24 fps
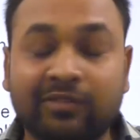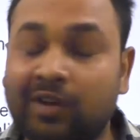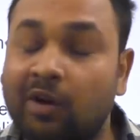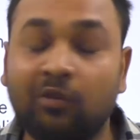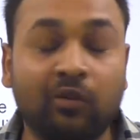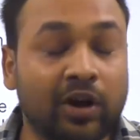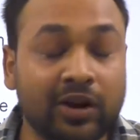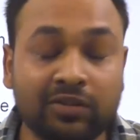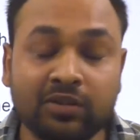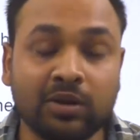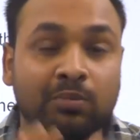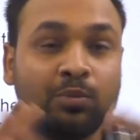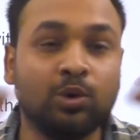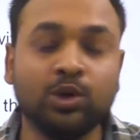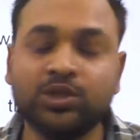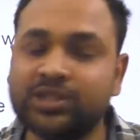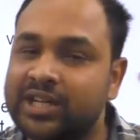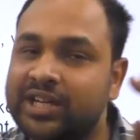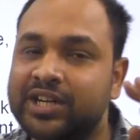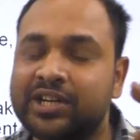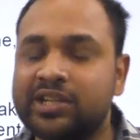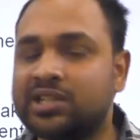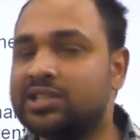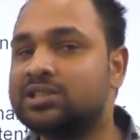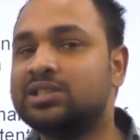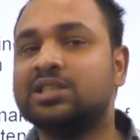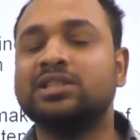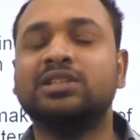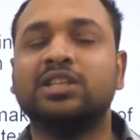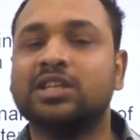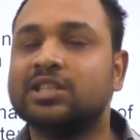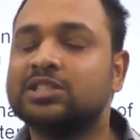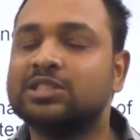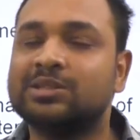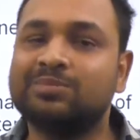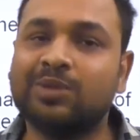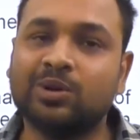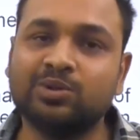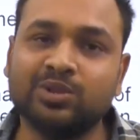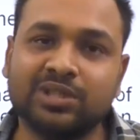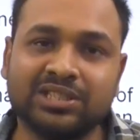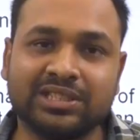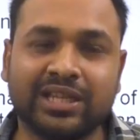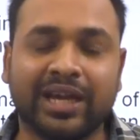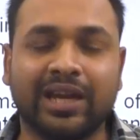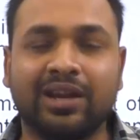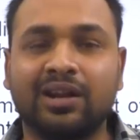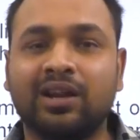Now, one of the most interesting things about
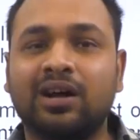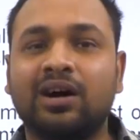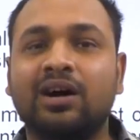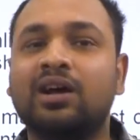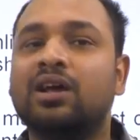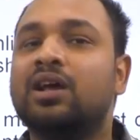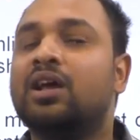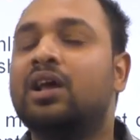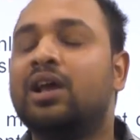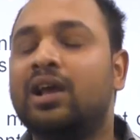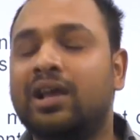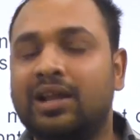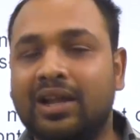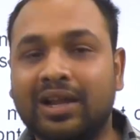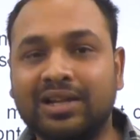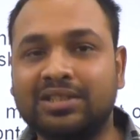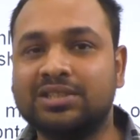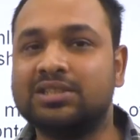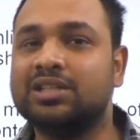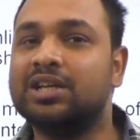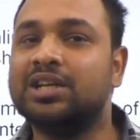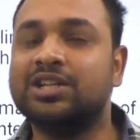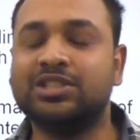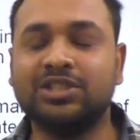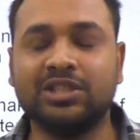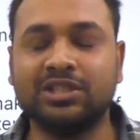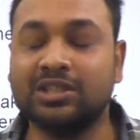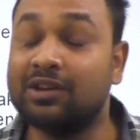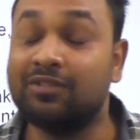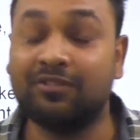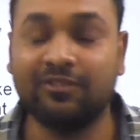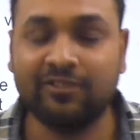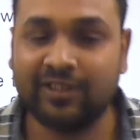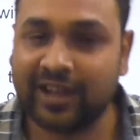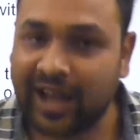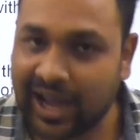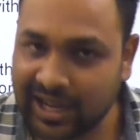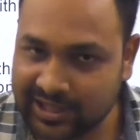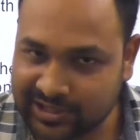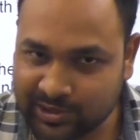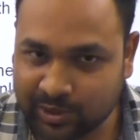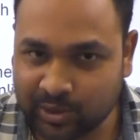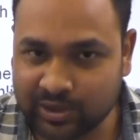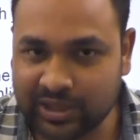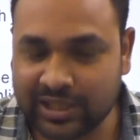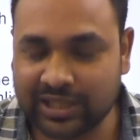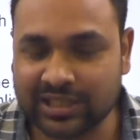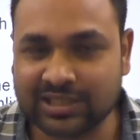this Kerala legislation, the
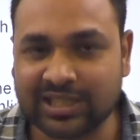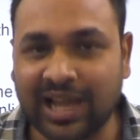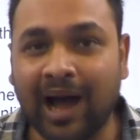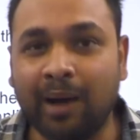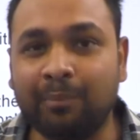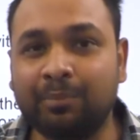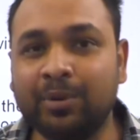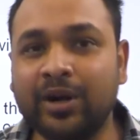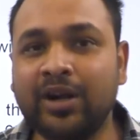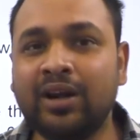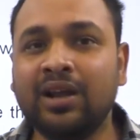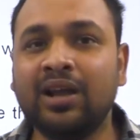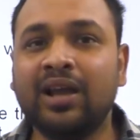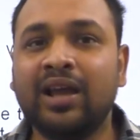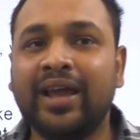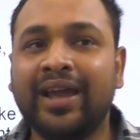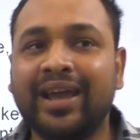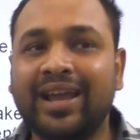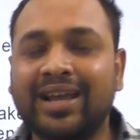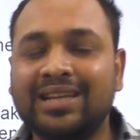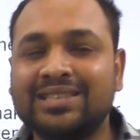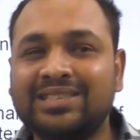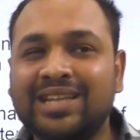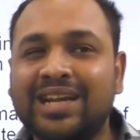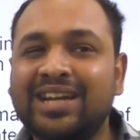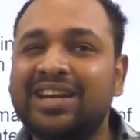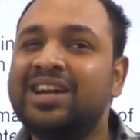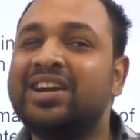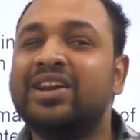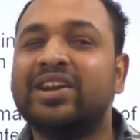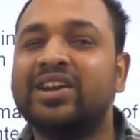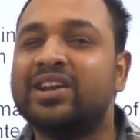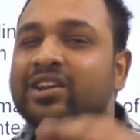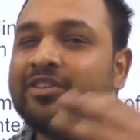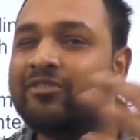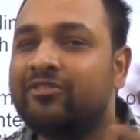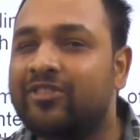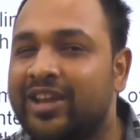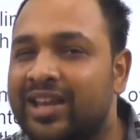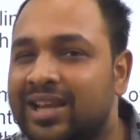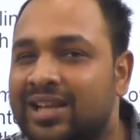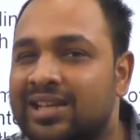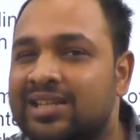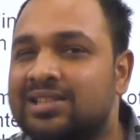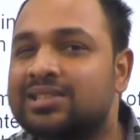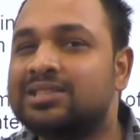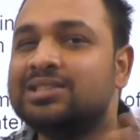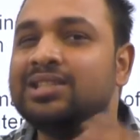fiasco that has happened, is that it
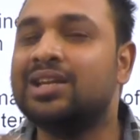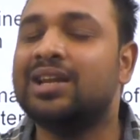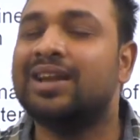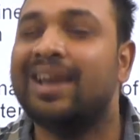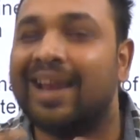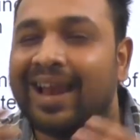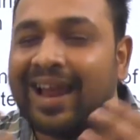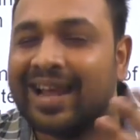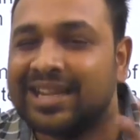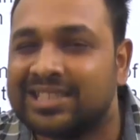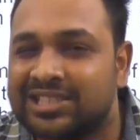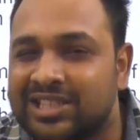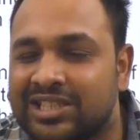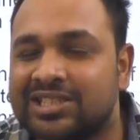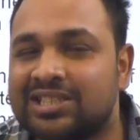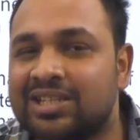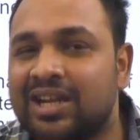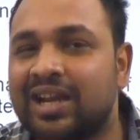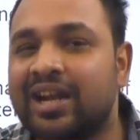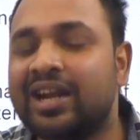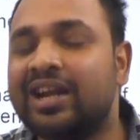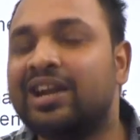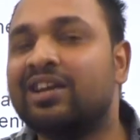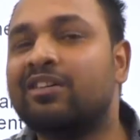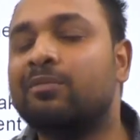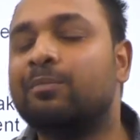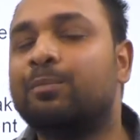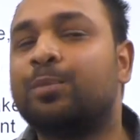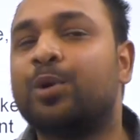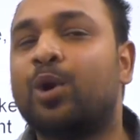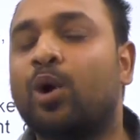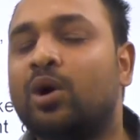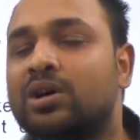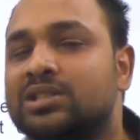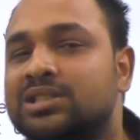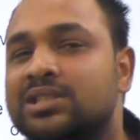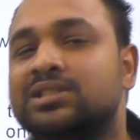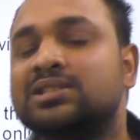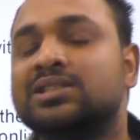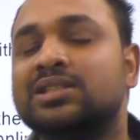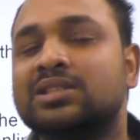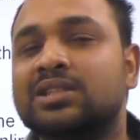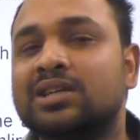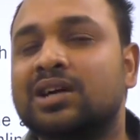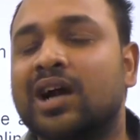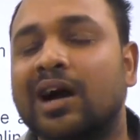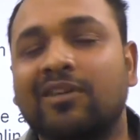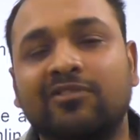reveals the legislative process
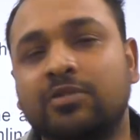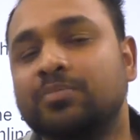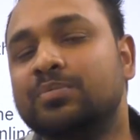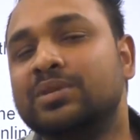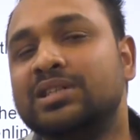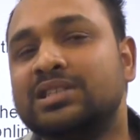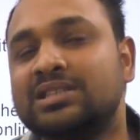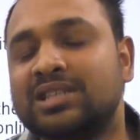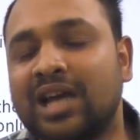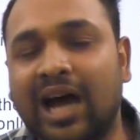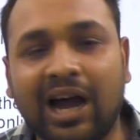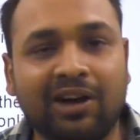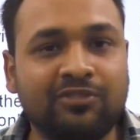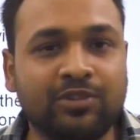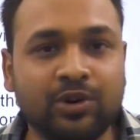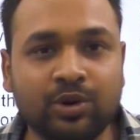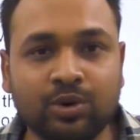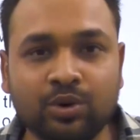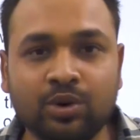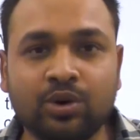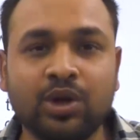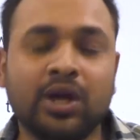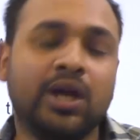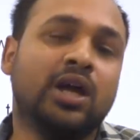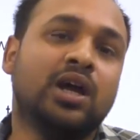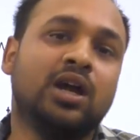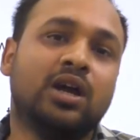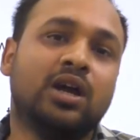that the governments have to